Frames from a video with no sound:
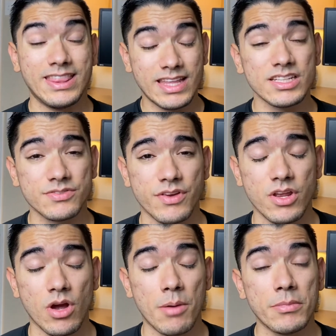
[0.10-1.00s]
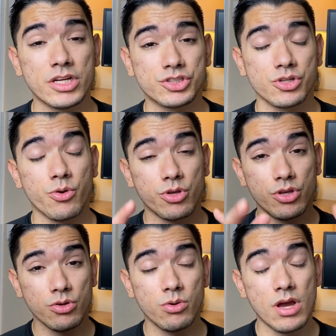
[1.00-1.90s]
this video, I'm going to show
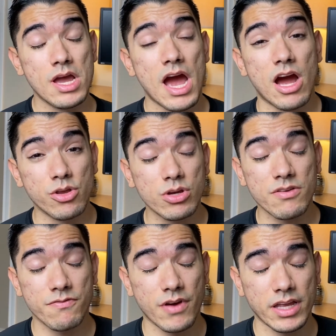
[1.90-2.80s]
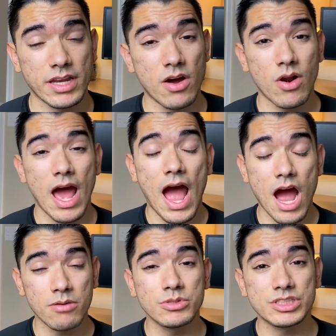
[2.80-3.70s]
you how you can find out
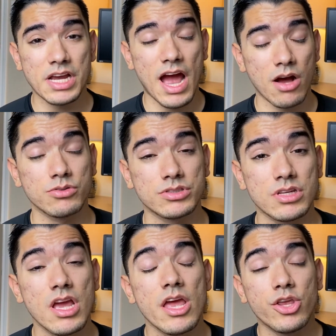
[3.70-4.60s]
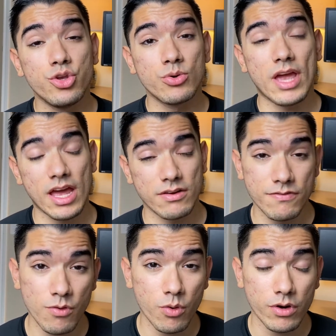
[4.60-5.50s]
how much house you can
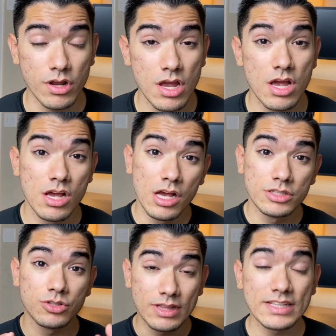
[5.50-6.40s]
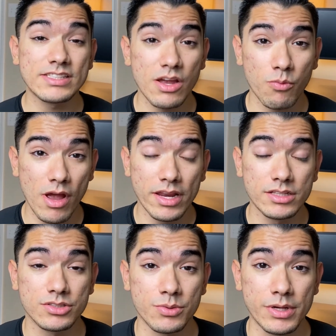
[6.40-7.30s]
afford. So let's get right
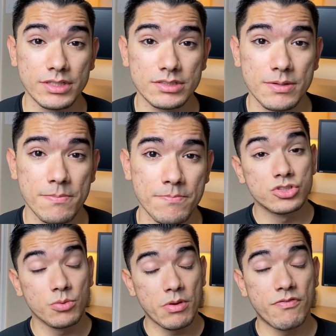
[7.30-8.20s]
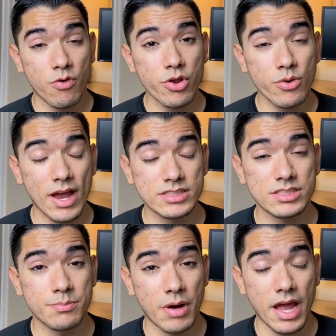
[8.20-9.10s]
into it. So before you
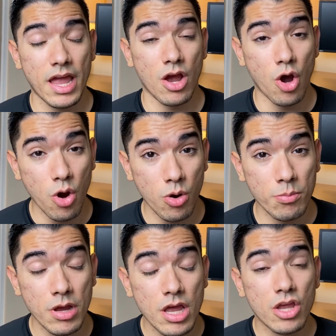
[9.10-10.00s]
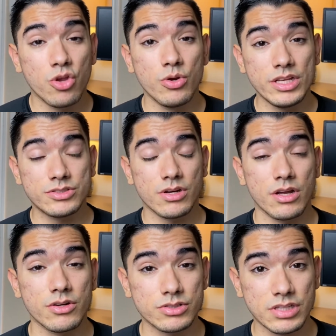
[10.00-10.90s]
actually buy a home, you need to
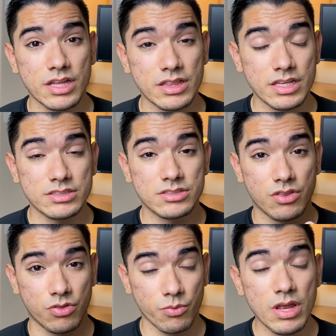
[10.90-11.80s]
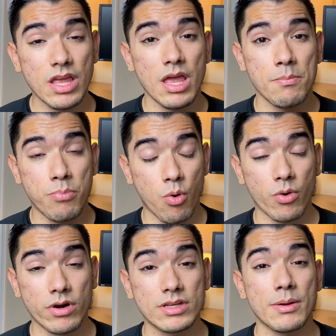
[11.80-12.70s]
understand these three
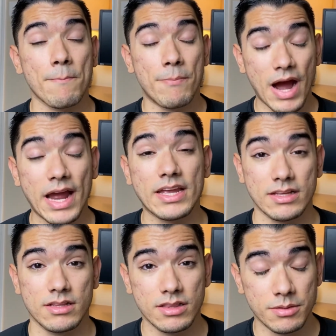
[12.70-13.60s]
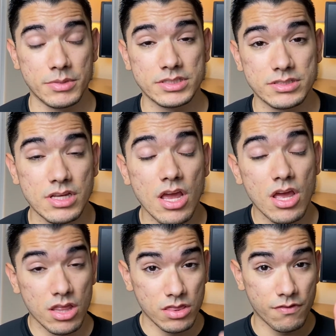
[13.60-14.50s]
important buying limits.
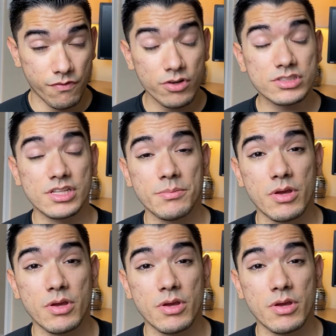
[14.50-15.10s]
The first limit